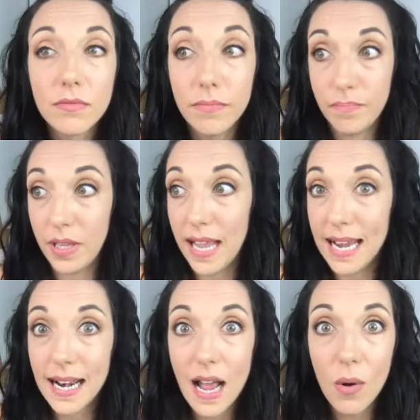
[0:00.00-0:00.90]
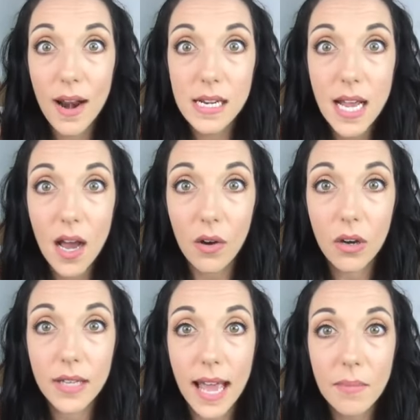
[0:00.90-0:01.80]
Plan it out right now.
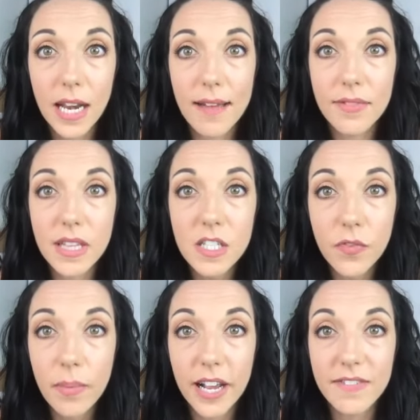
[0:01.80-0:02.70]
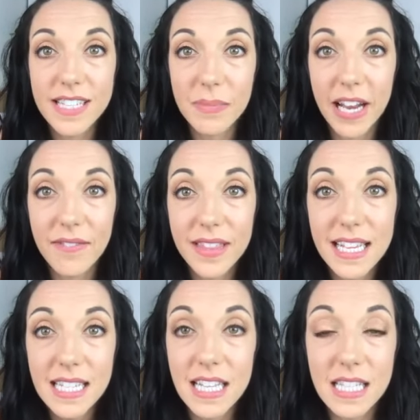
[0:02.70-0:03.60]
Okay, I'm going to have this for breakfast. I'm going to have
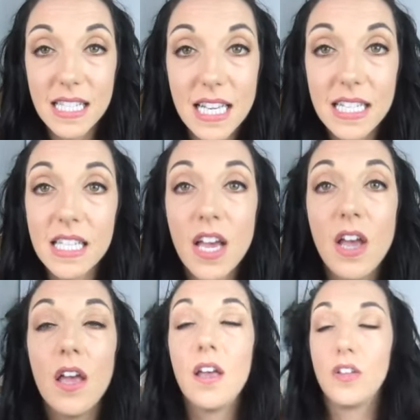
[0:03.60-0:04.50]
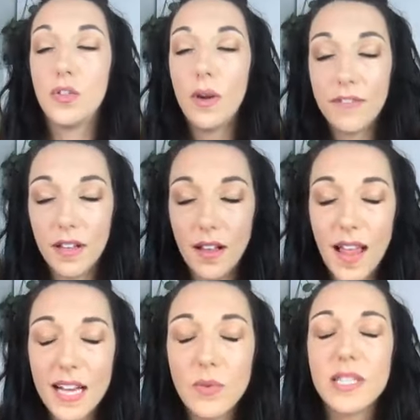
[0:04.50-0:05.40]
this. Do I feel
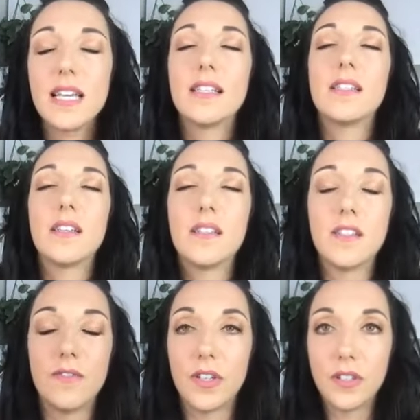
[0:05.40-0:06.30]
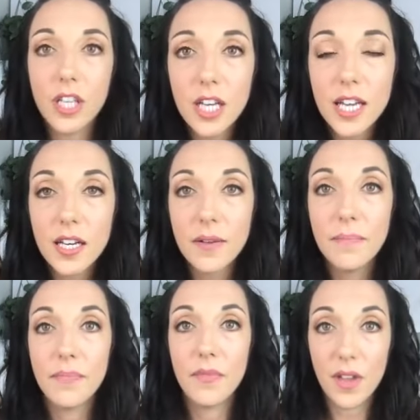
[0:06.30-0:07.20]
aligned with this? Does this feel good?
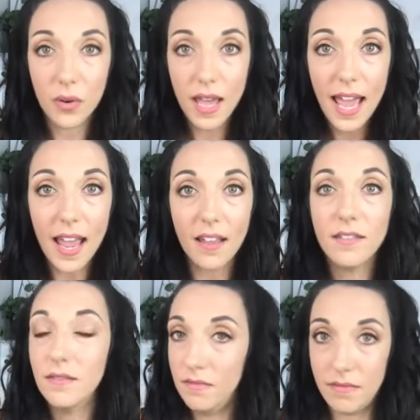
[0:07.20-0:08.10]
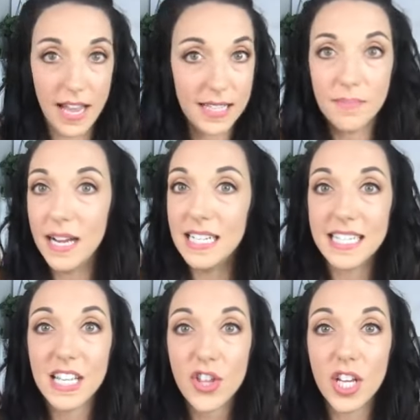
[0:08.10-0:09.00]
Okay, that's my
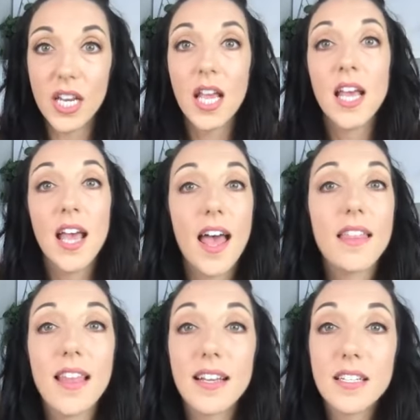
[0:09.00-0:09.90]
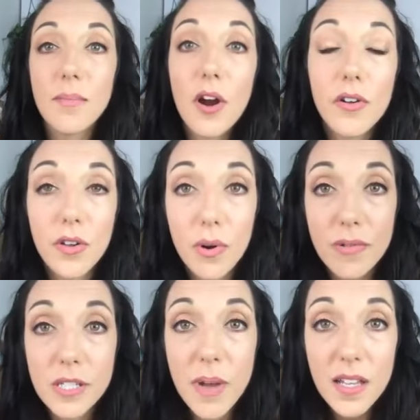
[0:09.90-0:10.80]
decision. And then tomorrow you are
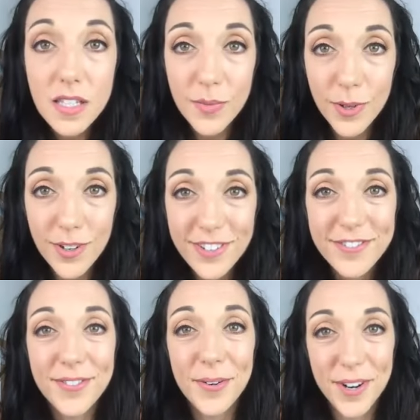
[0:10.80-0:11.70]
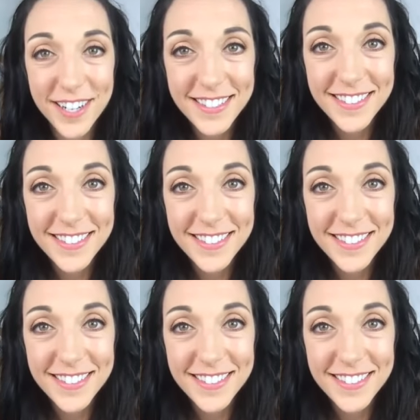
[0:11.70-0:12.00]
responsible for